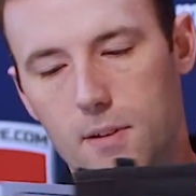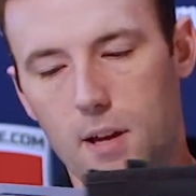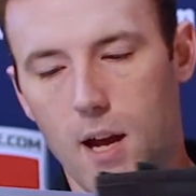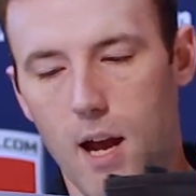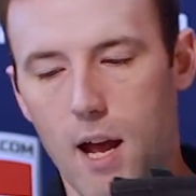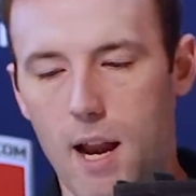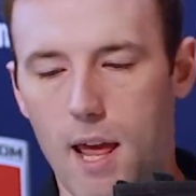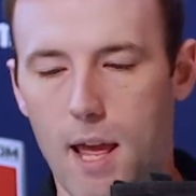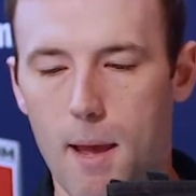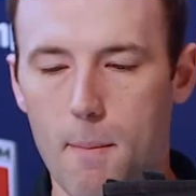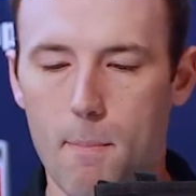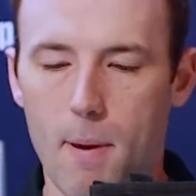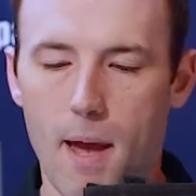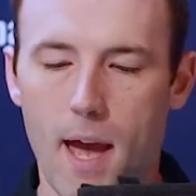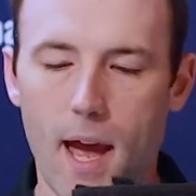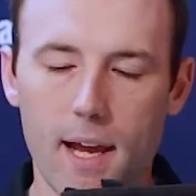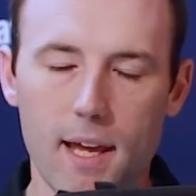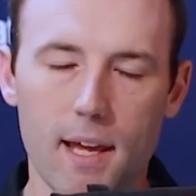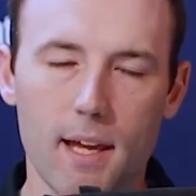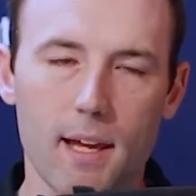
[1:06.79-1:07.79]
got a
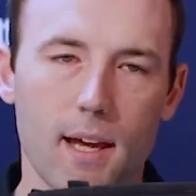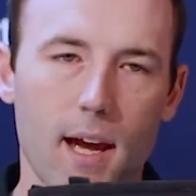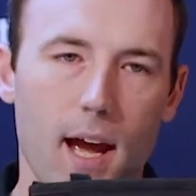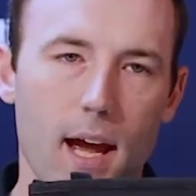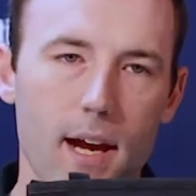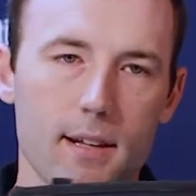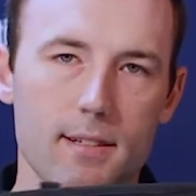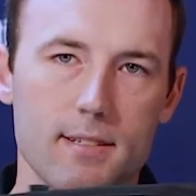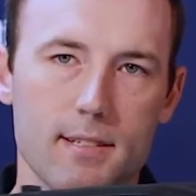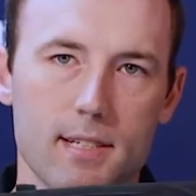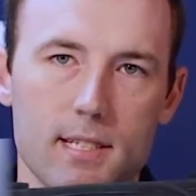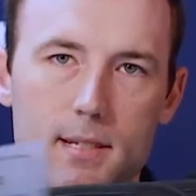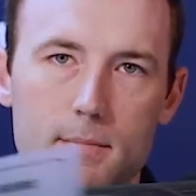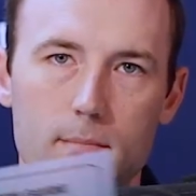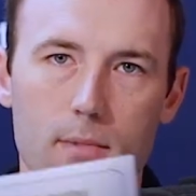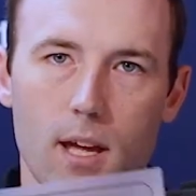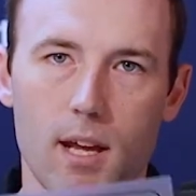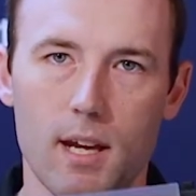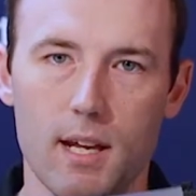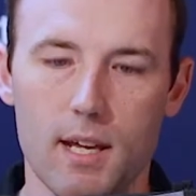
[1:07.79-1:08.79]
packing guided system
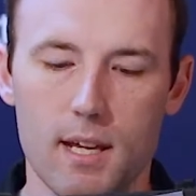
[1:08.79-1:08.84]
that